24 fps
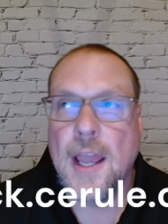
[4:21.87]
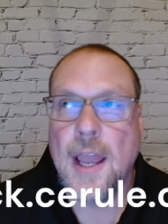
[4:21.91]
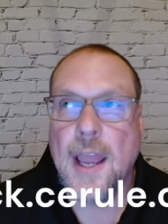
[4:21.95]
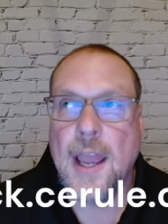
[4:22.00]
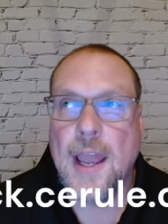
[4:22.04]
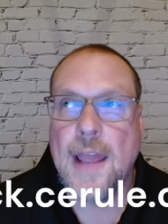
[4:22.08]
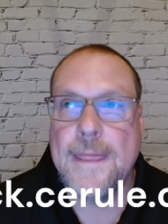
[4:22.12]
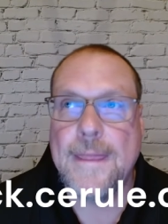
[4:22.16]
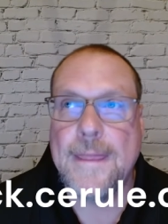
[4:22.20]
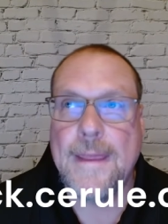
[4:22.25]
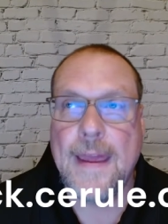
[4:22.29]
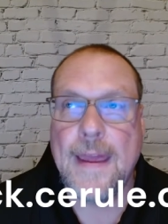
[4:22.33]

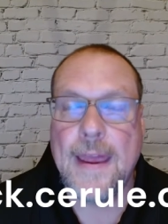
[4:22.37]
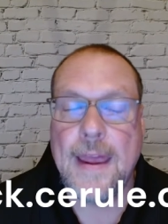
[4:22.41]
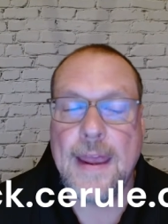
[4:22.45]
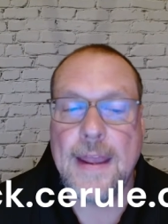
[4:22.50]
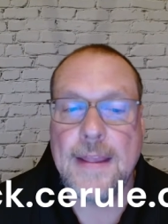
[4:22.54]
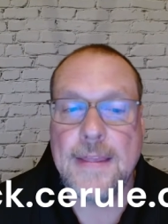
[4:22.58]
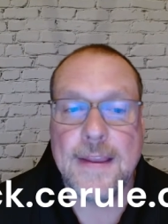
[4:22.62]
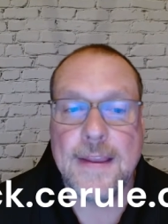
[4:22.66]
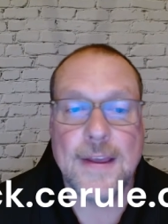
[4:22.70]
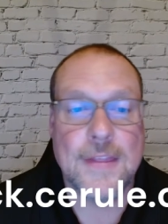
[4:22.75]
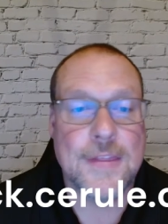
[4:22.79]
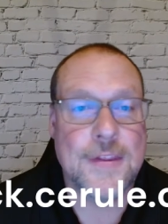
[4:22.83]
And
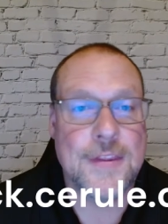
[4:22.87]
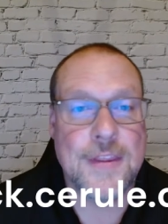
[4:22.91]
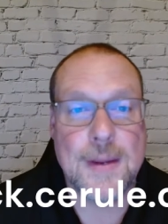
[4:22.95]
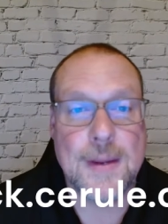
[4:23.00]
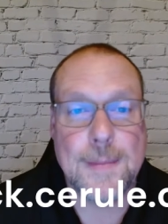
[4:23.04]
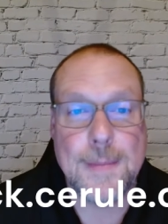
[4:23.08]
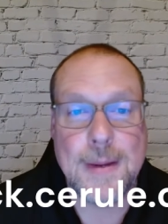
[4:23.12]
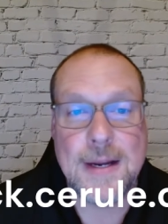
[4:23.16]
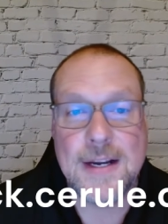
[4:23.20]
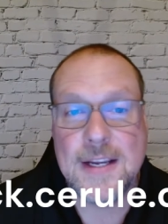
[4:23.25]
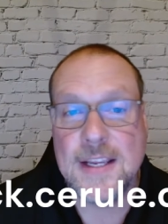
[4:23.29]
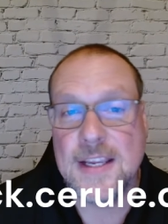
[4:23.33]
then the other thing
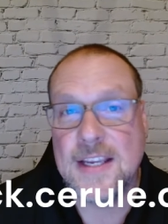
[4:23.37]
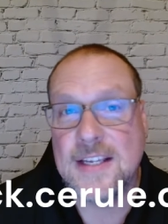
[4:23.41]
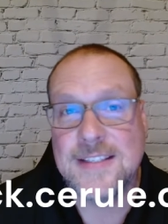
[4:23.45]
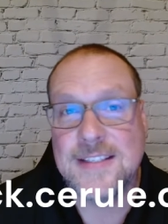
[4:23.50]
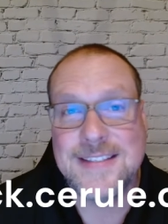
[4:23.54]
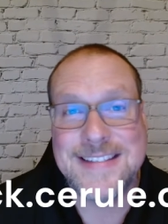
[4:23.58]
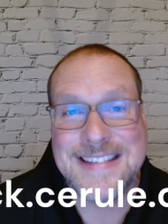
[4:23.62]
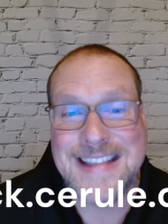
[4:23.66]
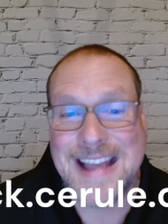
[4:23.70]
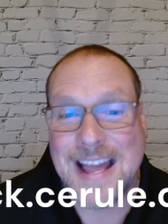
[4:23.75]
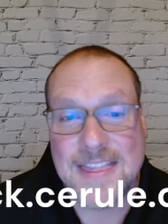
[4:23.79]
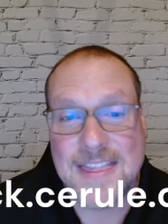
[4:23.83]
about it
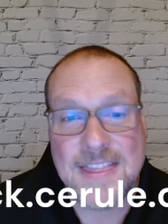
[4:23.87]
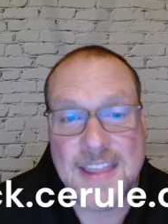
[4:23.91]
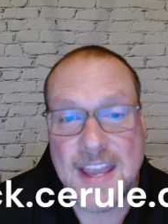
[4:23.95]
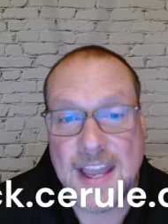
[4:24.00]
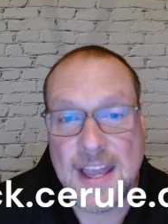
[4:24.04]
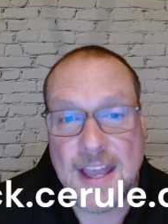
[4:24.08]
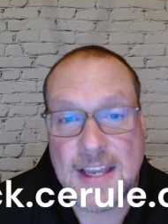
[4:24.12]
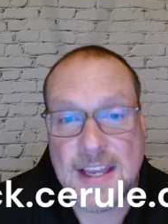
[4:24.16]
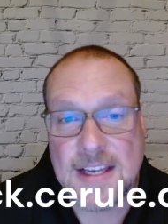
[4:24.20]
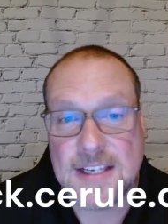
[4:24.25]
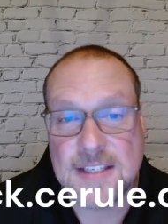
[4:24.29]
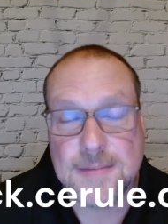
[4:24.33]
is not
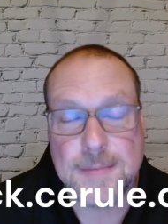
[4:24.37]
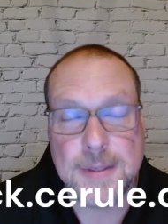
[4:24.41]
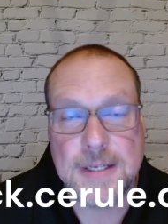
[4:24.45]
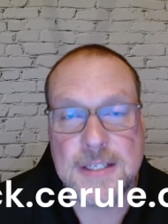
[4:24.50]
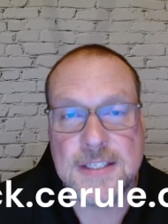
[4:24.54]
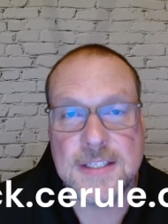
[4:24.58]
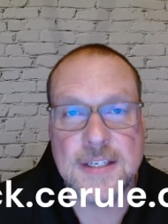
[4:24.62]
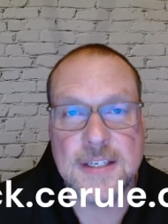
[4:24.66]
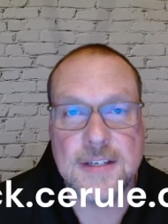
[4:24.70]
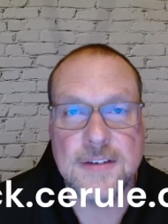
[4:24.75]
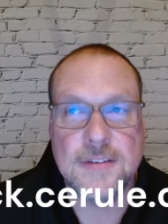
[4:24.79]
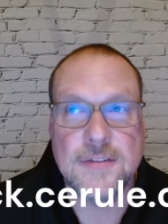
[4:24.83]
that
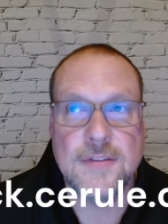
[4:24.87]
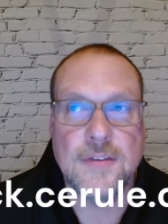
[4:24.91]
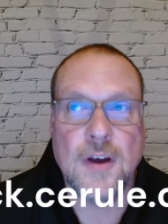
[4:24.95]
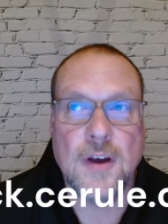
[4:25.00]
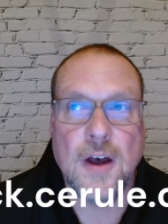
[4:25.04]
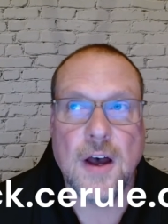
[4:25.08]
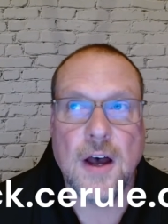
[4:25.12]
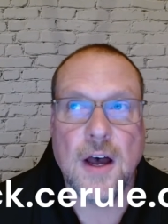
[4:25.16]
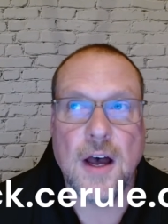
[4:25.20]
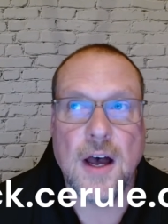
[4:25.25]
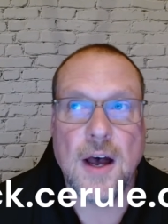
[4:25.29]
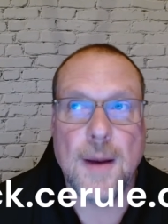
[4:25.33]
expensive.
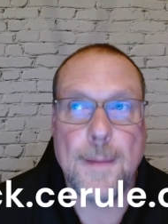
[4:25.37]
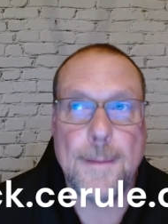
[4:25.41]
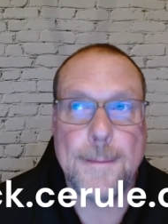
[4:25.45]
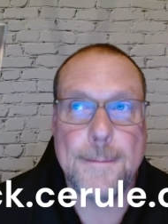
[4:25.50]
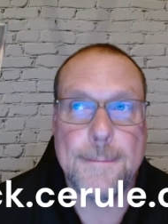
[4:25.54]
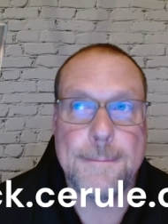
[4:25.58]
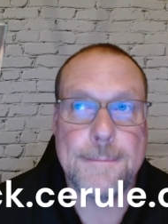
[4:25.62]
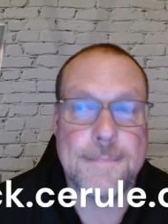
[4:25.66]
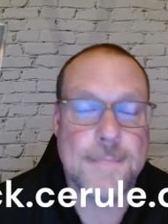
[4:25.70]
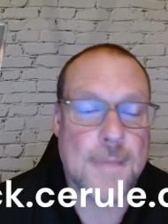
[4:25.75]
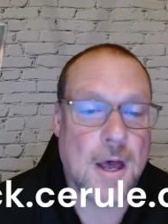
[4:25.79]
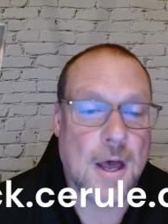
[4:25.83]
Um,
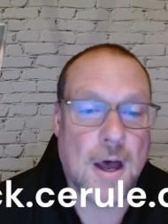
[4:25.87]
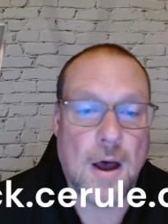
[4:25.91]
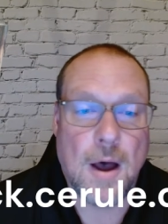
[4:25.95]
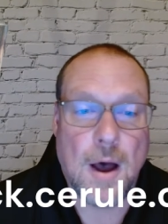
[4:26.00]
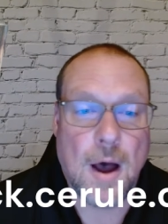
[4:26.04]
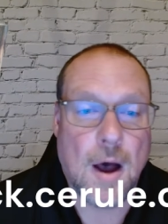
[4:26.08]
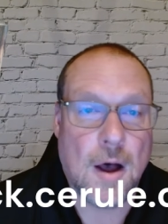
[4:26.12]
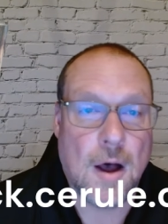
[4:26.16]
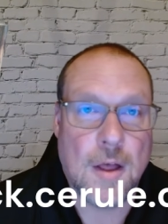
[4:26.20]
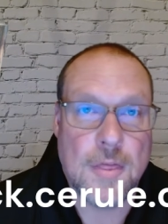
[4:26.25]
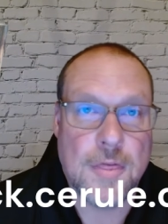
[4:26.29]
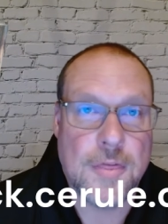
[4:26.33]
a,
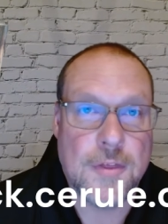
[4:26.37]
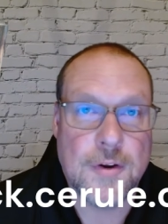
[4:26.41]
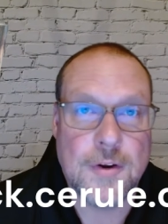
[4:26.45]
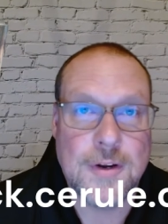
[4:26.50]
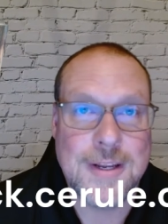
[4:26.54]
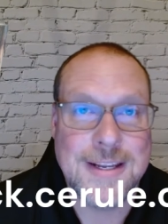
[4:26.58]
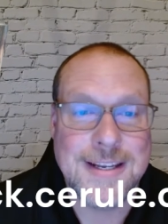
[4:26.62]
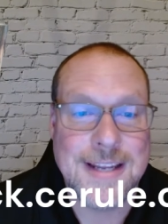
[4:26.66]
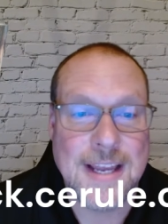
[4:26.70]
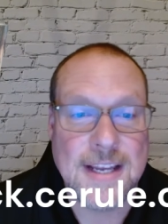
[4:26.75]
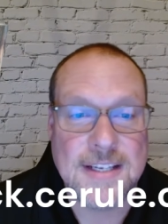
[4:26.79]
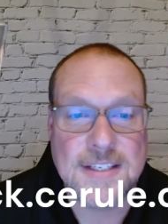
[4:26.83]
a
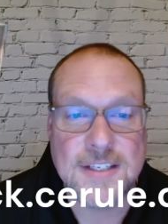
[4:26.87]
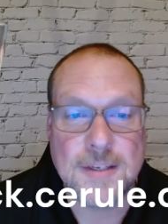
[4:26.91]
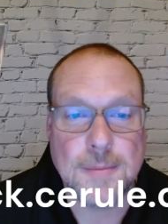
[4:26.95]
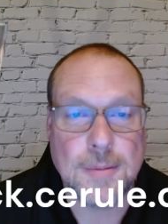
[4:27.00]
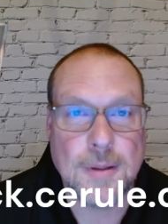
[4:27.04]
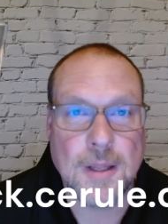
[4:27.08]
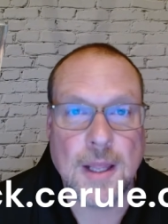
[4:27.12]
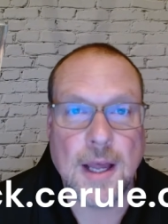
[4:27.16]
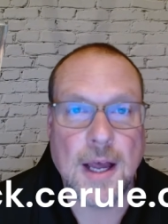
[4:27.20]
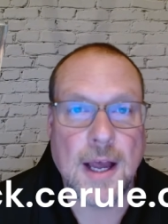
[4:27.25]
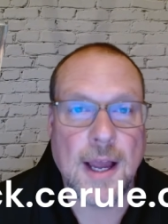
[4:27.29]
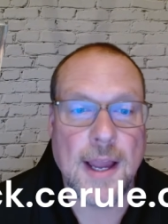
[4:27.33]
30 day
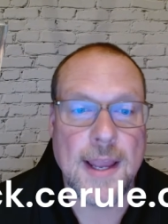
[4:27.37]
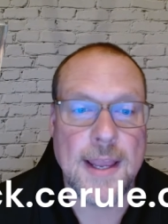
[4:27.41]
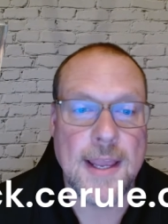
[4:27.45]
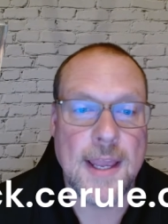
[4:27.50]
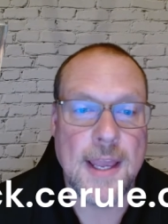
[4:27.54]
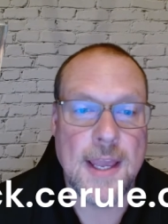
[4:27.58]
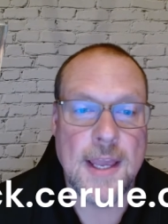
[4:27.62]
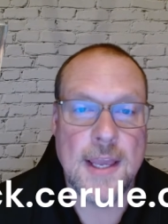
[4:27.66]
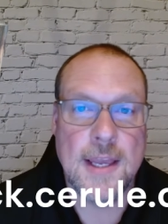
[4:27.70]
supply